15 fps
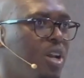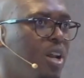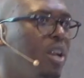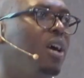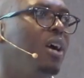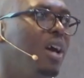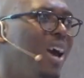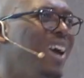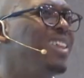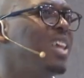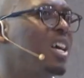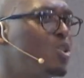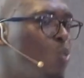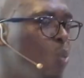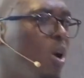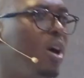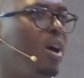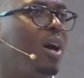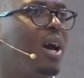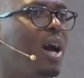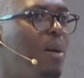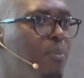And, and that's where
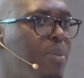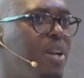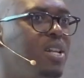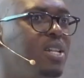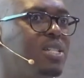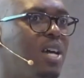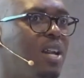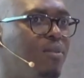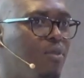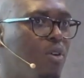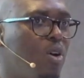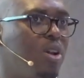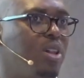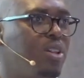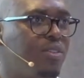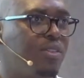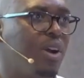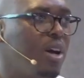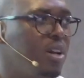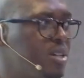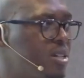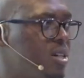companies that have gotten this
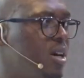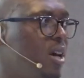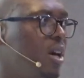right